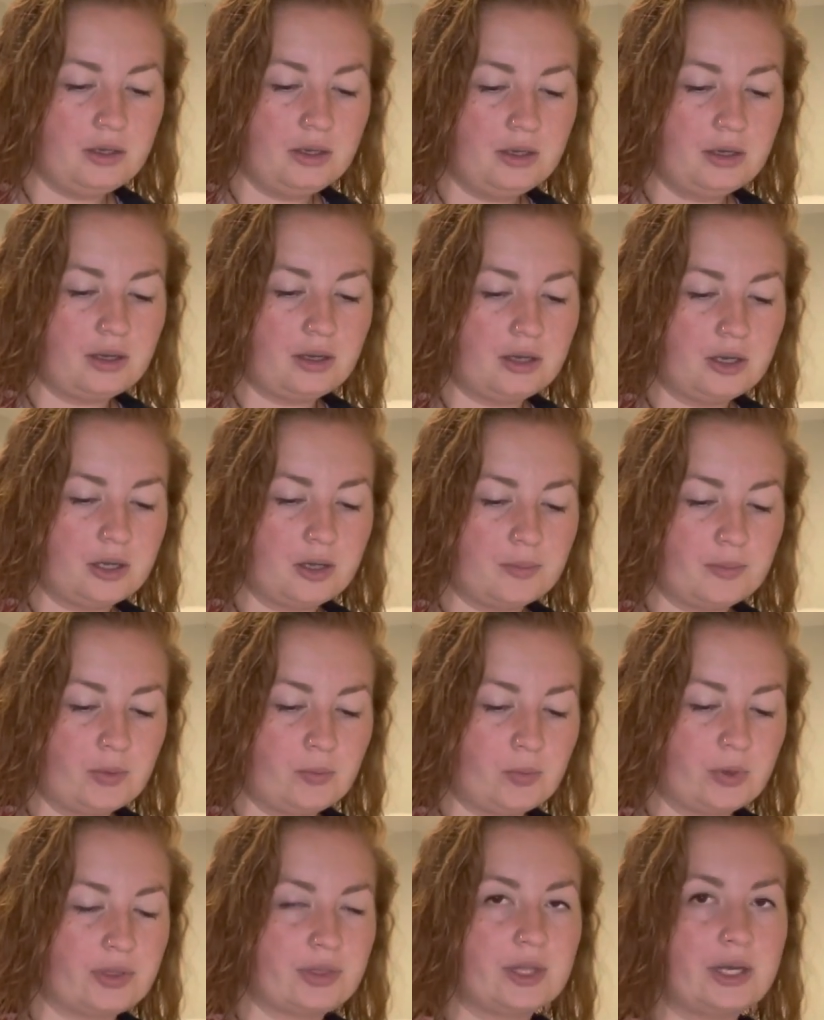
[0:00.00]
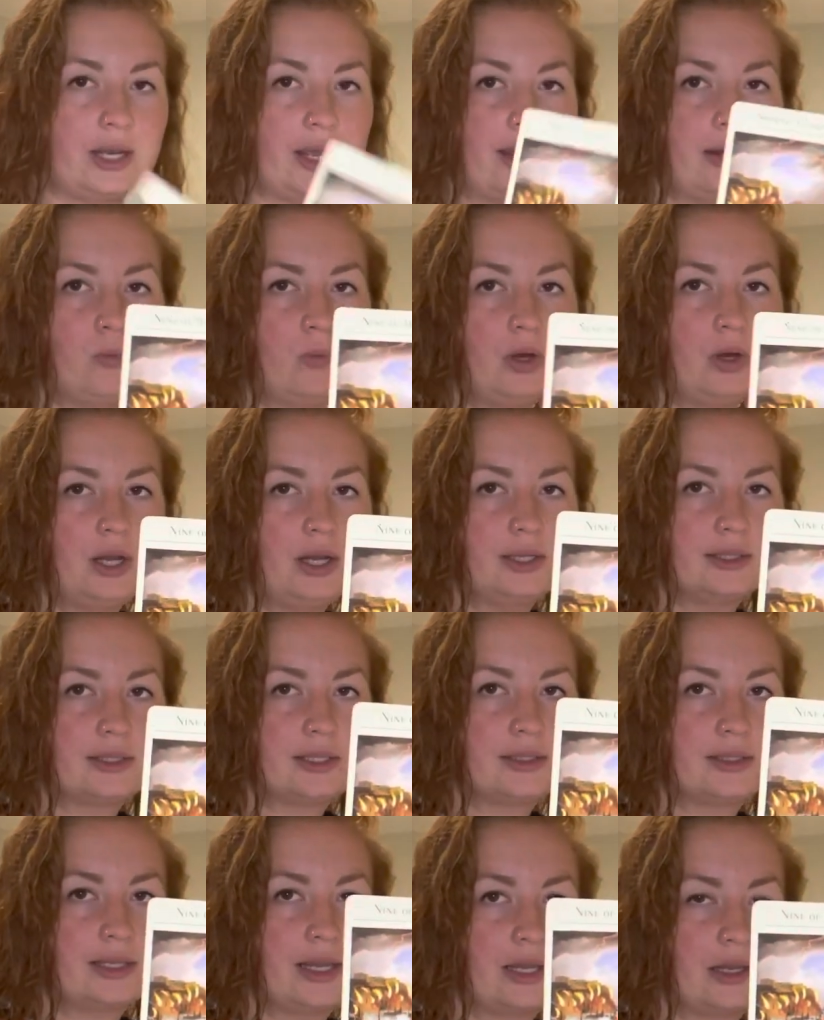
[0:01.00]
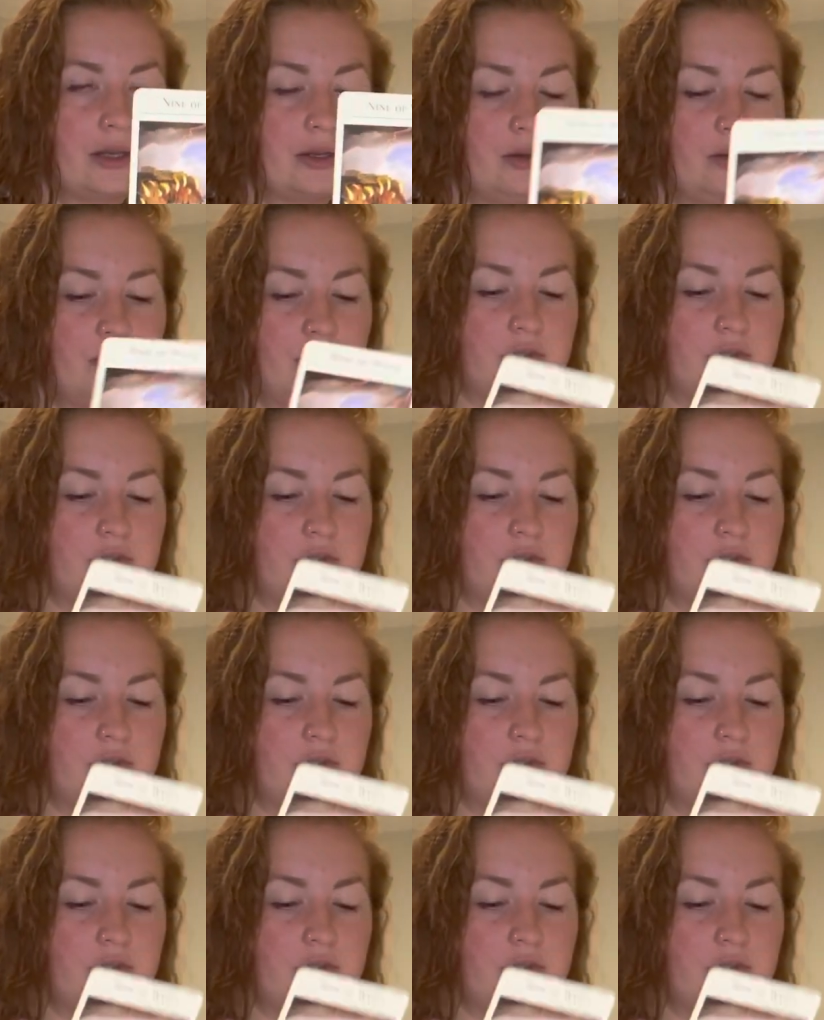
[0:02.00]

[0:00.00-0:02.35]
Um, and with the Nine of Wands, it's like